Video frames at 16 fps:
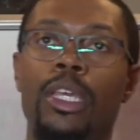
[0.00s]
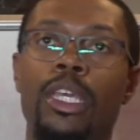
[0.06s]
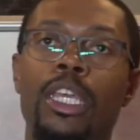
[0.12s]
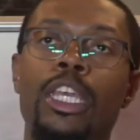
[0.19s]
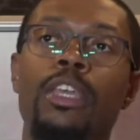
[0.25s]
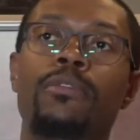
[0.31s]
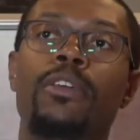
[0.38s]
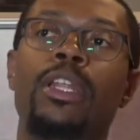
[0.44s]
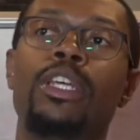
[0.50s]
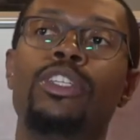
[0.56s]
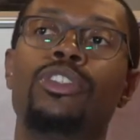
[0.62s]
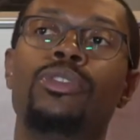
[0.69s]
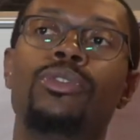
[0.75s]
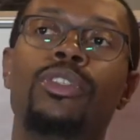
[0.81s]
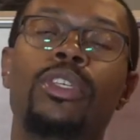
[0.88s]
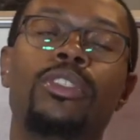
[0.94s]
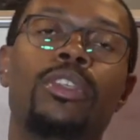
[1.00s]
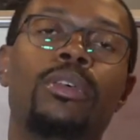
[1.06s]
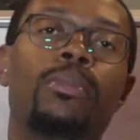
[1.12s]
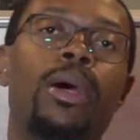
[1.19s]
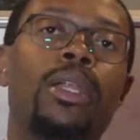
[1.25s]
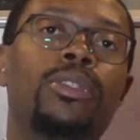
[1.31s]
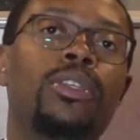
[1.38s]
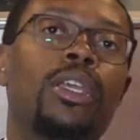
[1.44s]
even as you see
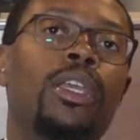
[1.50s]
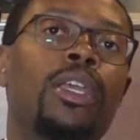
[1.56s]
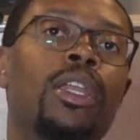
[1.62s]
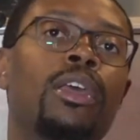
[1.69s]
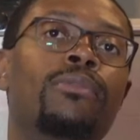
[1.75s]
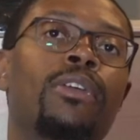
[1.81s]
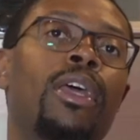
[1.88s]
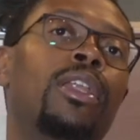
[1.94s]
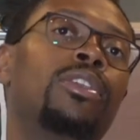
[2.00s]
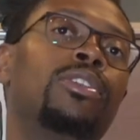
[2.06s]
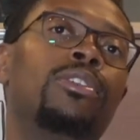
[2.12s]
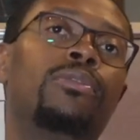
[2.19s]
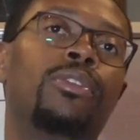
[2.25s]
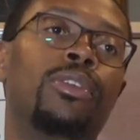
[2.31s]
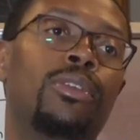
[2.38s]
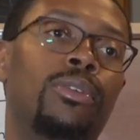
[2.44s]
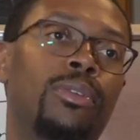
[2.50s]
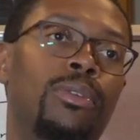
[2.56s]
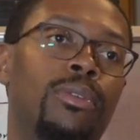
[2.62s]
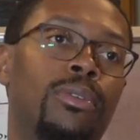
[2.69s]
somebody taking advantage of you,